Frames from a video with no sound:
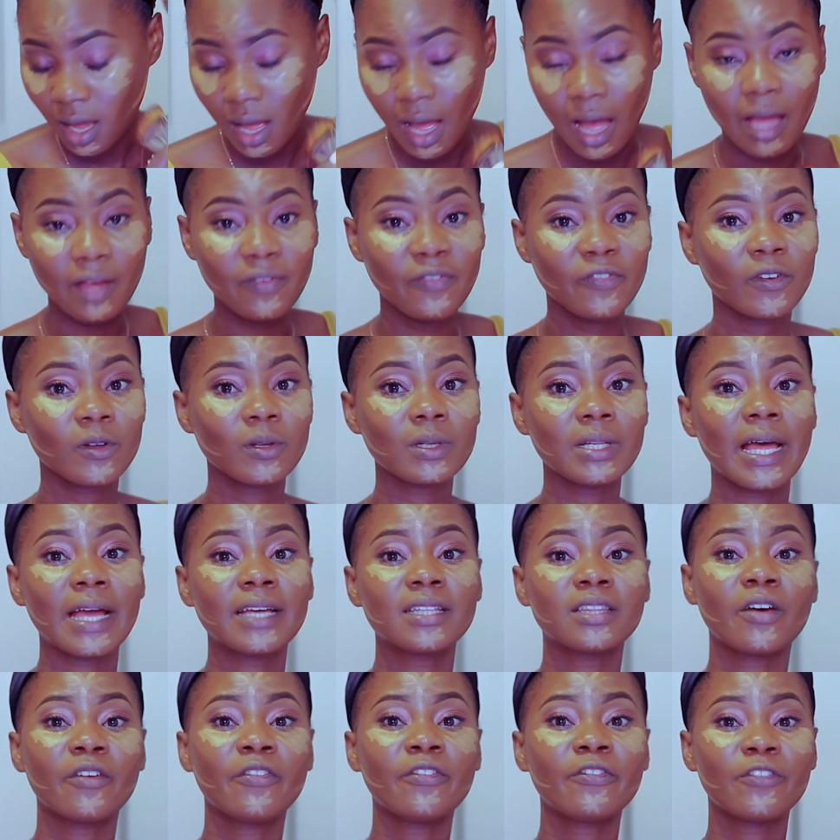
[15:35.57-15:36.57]
I feel
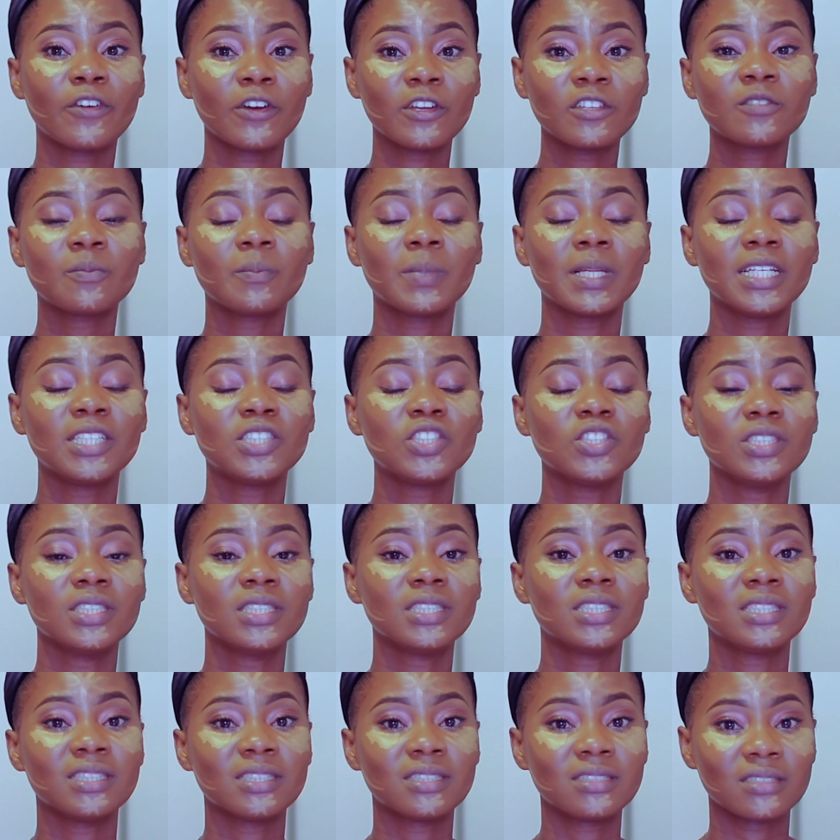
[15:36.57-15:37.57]
like the first place you
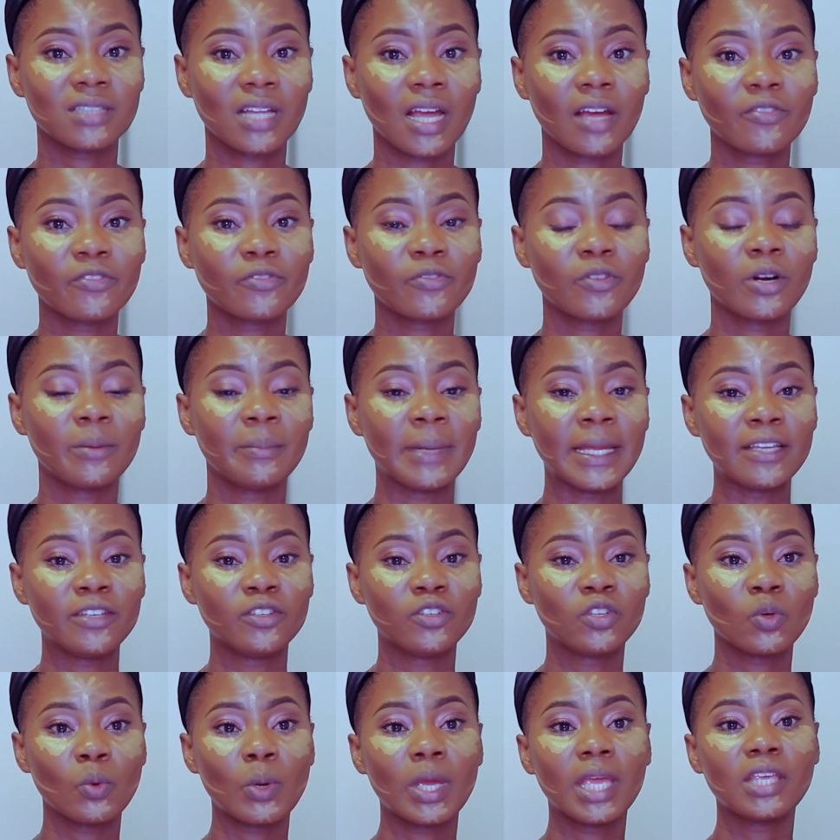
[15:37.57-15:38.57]
need to start from in
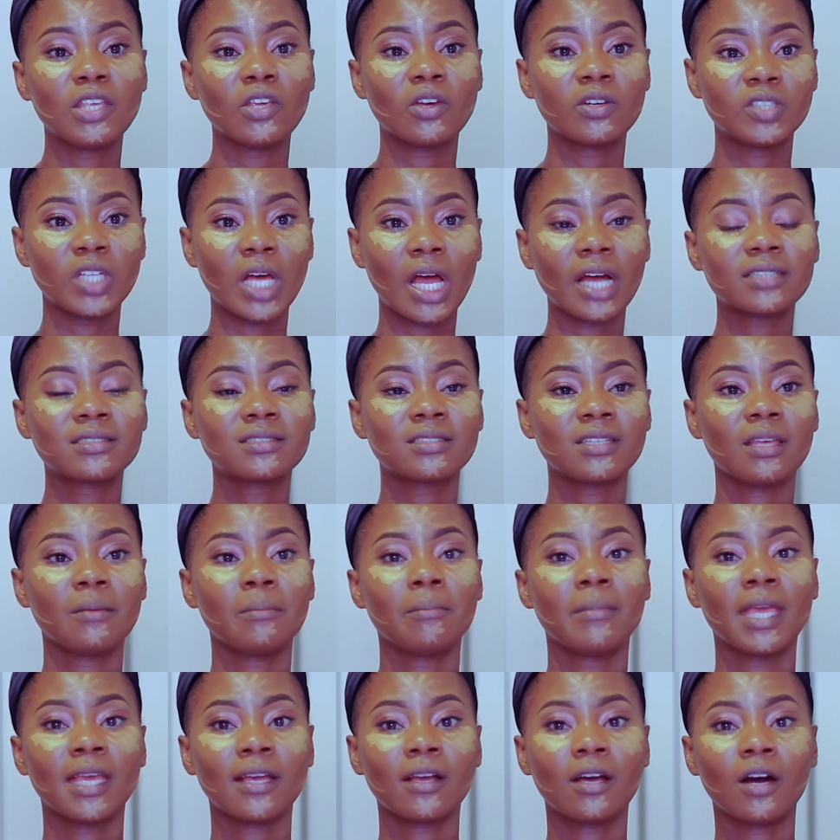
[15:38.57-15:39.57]
doing your dark
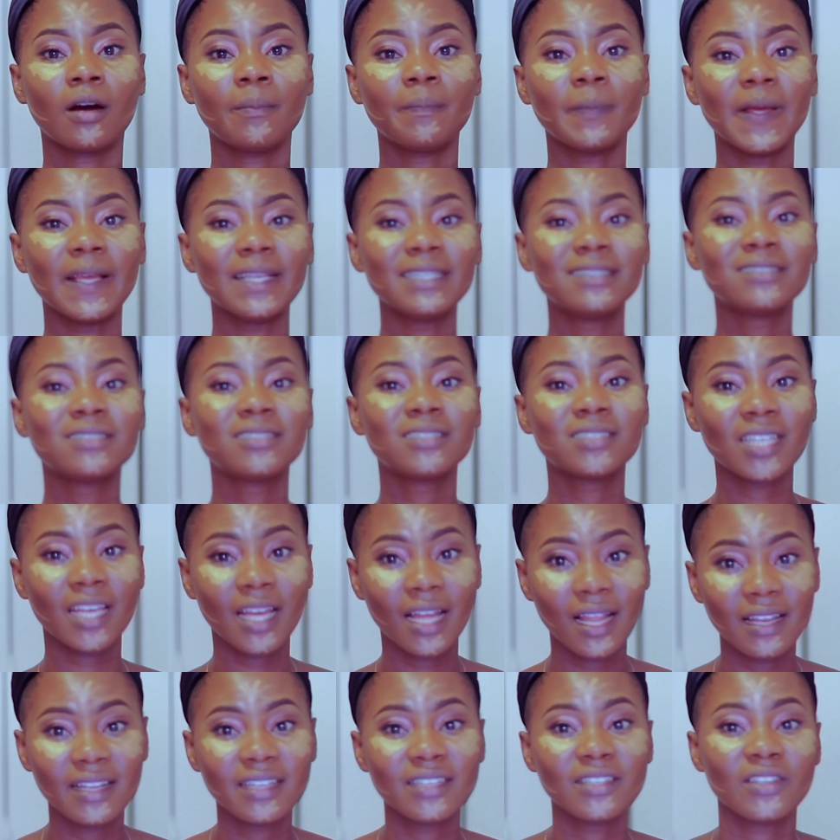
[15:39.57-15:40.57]
skin makeup is
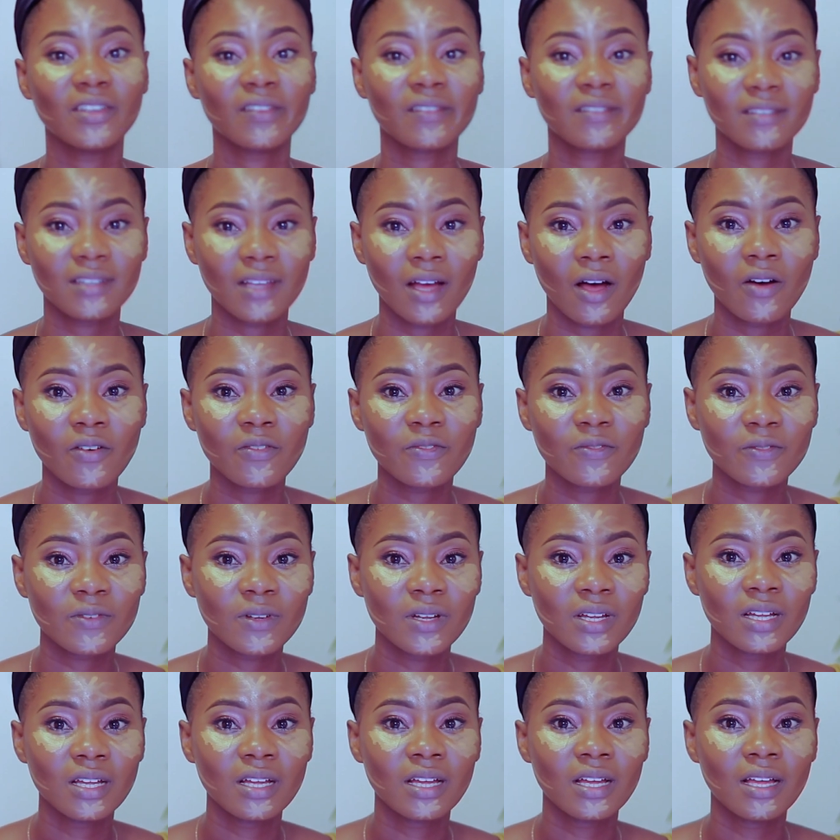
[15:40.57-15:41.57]
telling yourself
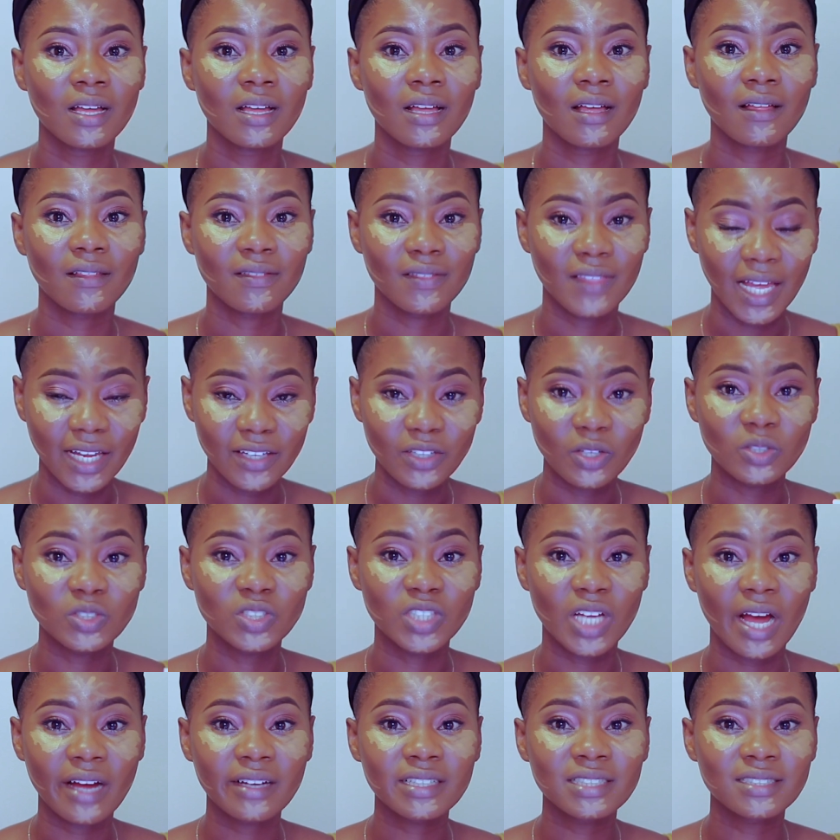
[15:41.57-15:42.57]
that your
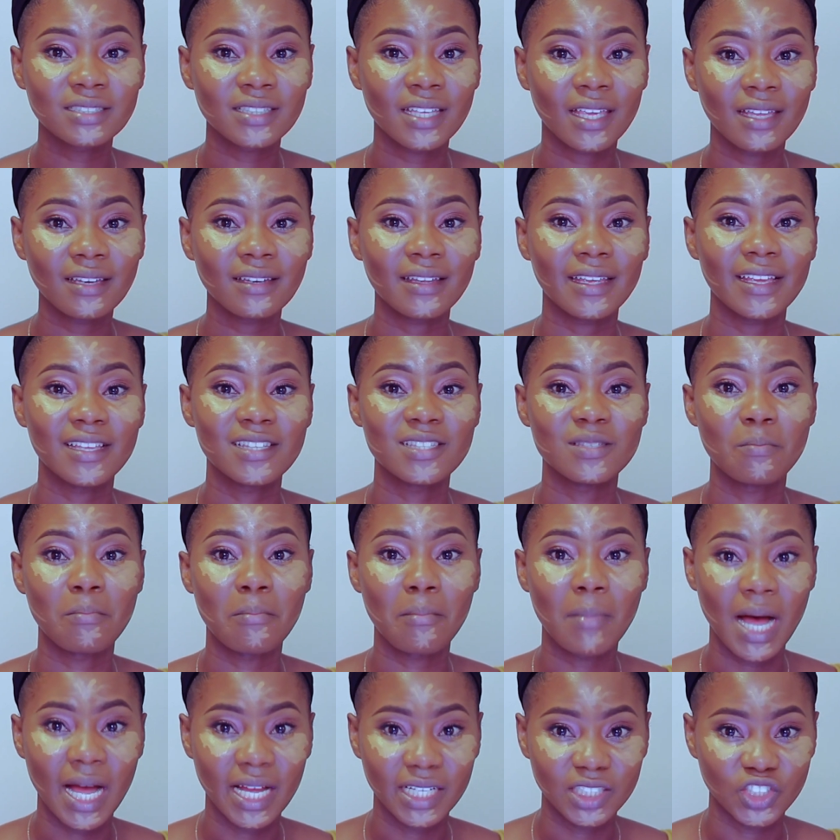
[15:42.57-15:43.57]
dark skin is
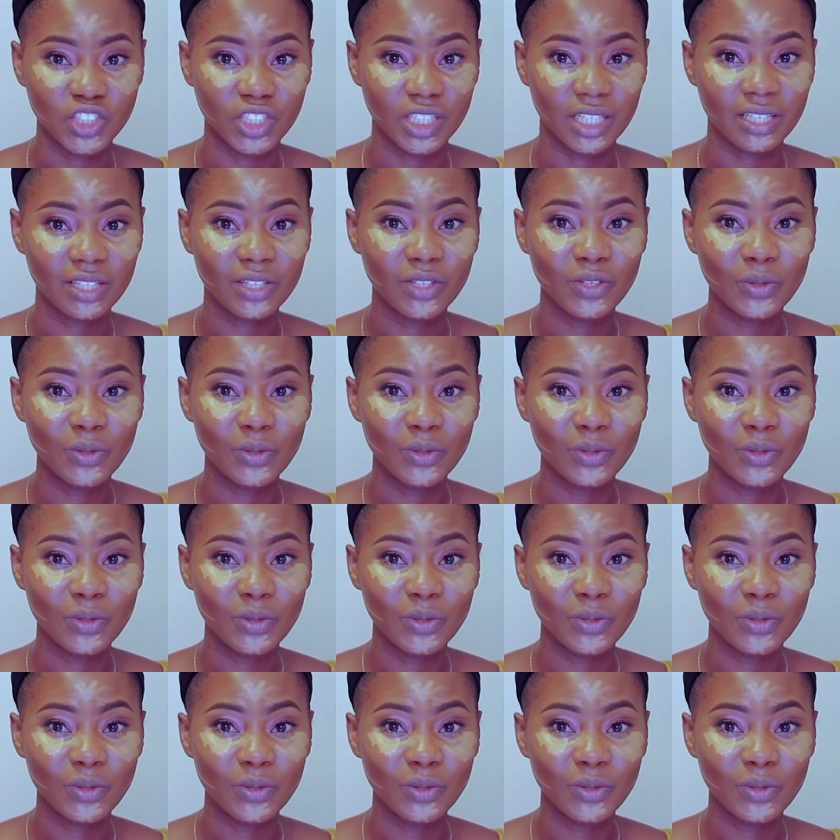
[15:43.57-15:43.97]
magic.